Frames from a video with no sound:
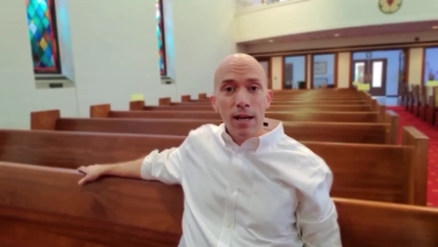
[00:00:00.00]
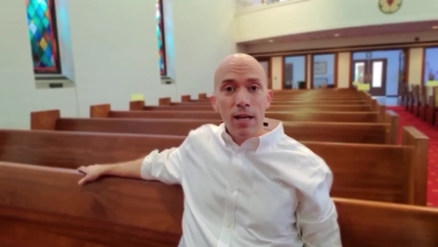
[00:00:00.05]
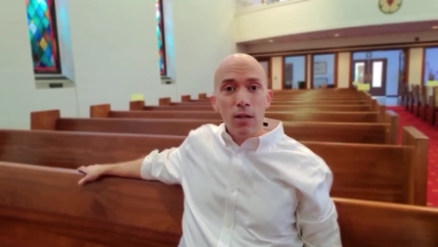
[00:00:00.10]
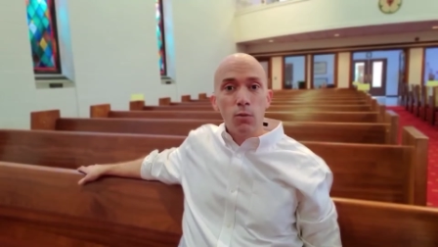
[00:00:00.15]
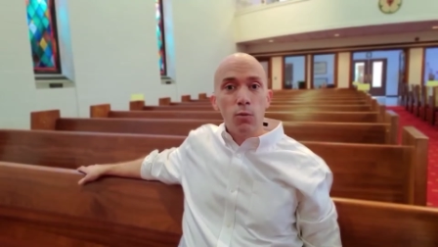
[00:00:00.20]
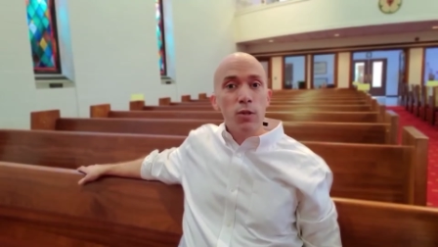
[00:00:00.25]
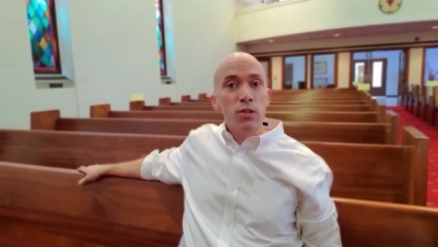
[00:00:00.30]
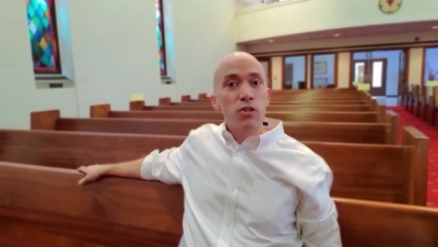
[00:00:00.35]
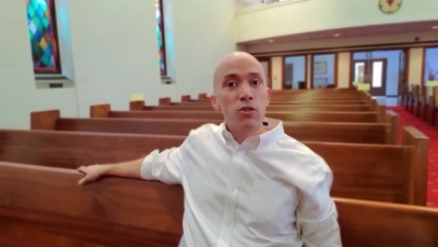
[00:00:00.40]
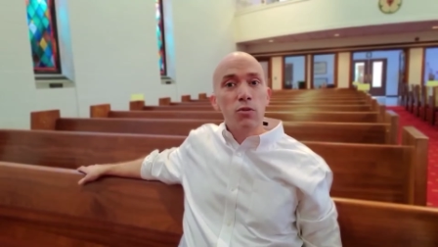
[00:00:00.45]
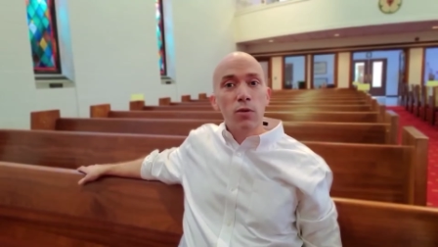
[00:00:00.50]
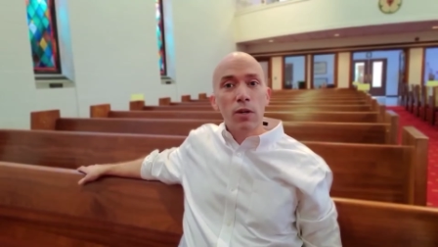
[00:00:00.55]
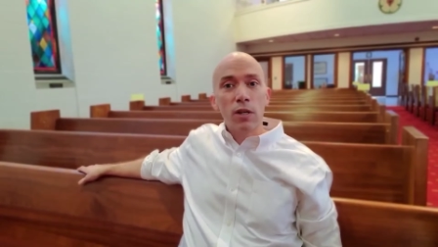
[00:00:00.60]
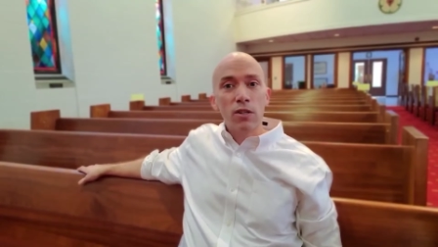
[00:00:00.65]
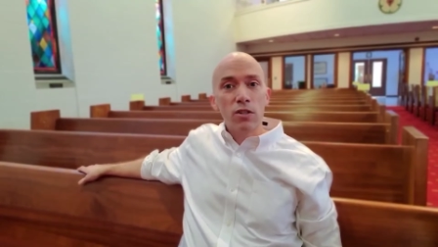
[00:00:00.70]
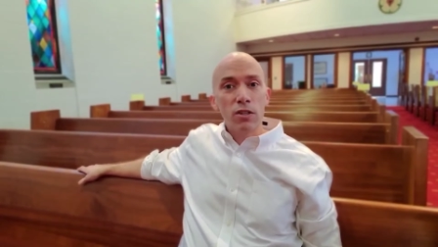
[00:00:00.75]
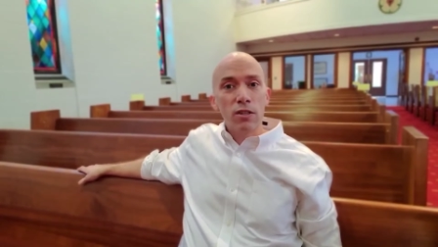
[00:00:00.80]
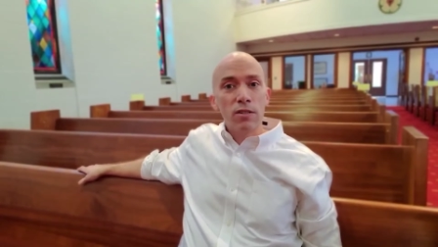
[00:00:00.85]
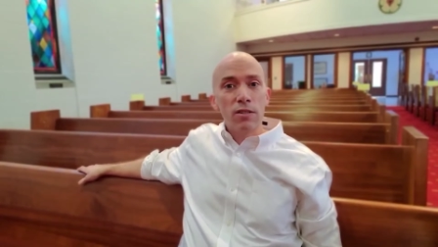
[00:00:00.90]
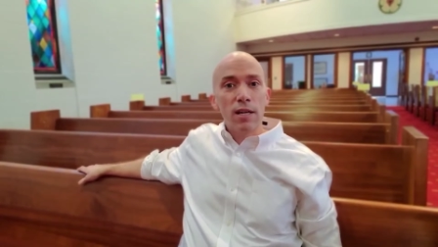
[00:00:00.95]
and
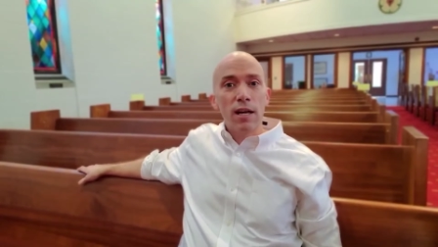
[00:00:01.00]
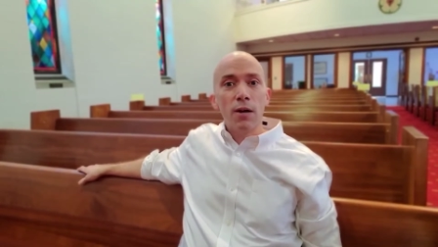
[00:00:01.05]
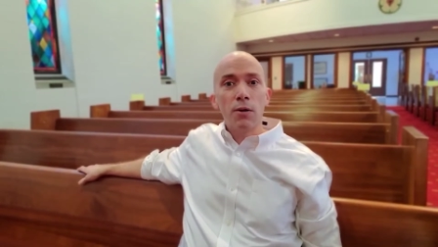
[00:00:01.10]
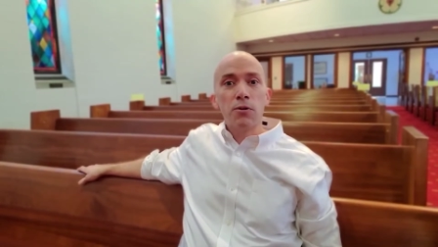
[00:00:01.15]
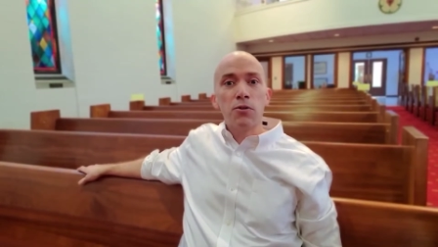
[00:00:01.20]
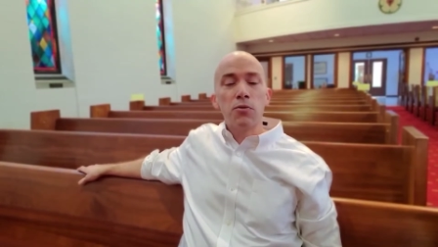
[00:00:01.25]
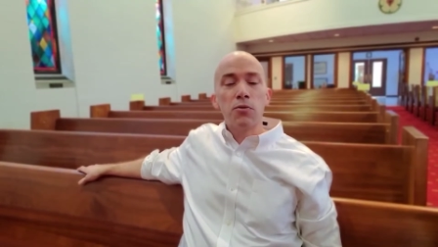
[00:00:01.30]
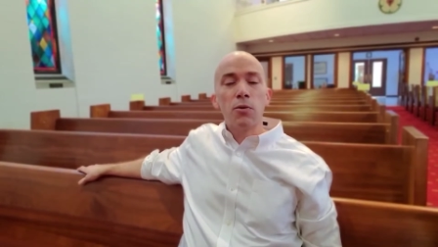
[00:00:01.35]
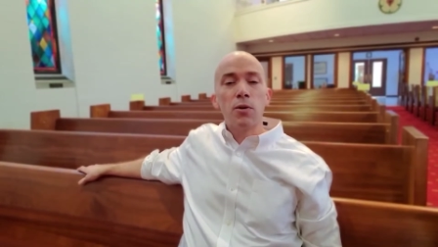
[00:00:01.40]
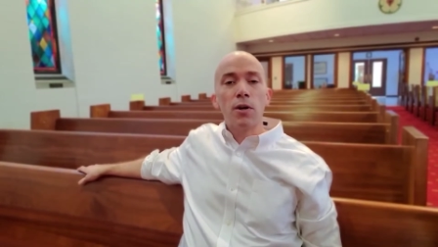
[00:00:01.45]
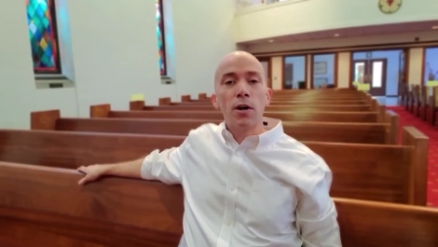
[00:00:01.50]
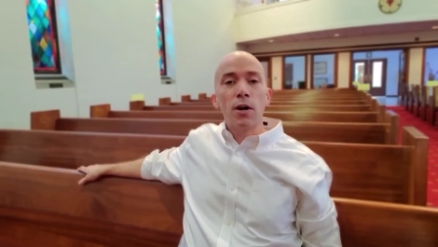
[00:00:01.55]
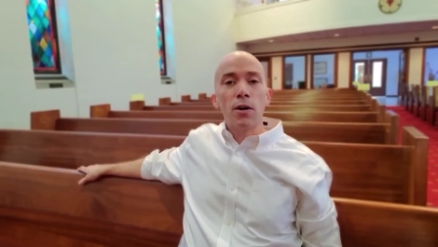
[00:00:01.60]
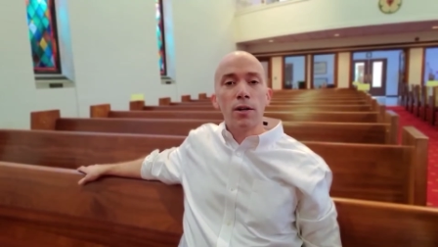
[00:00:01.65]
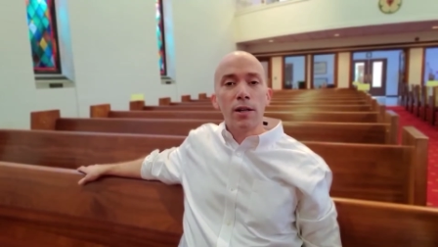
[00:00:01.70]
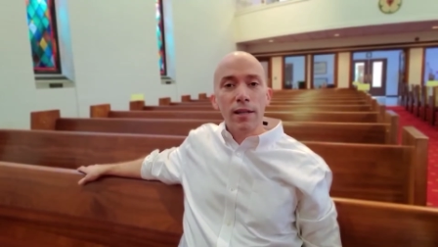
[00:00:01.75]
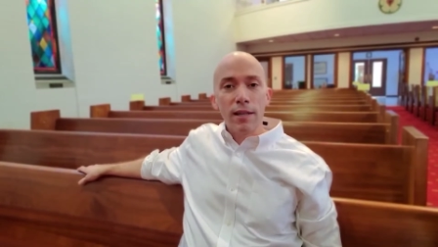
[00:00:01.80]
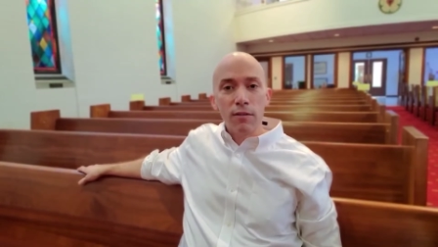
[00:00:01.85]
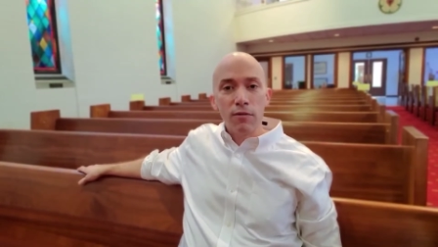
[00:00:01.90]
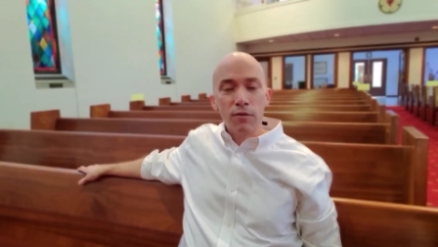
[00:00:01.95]
restrictions elsewhere are
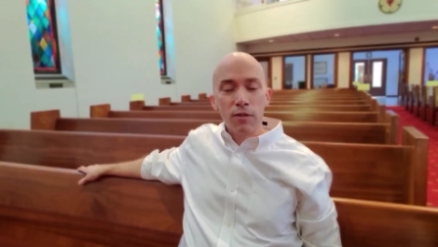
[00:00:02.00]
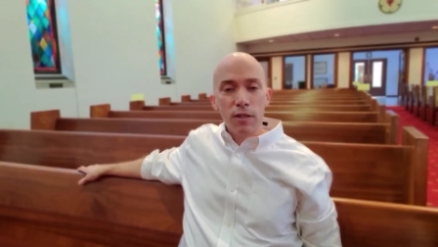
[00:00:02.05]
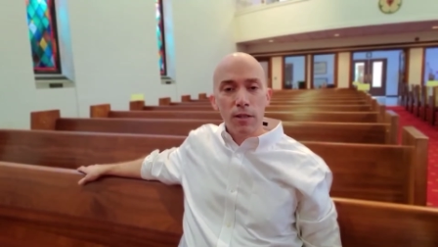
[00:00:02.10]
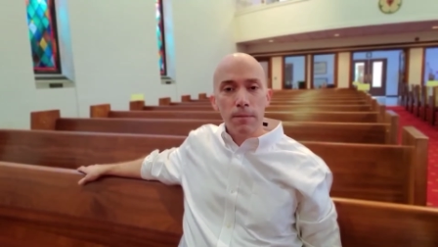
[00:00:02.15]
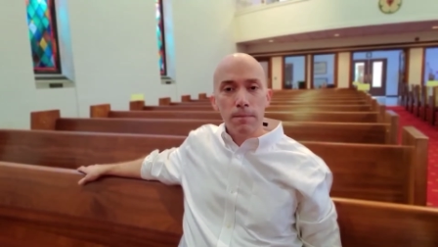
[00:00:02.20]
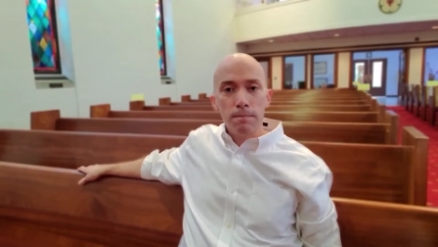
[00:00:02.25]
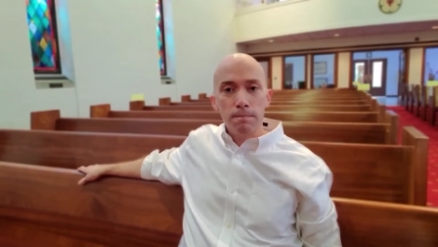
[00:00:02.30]
lifted.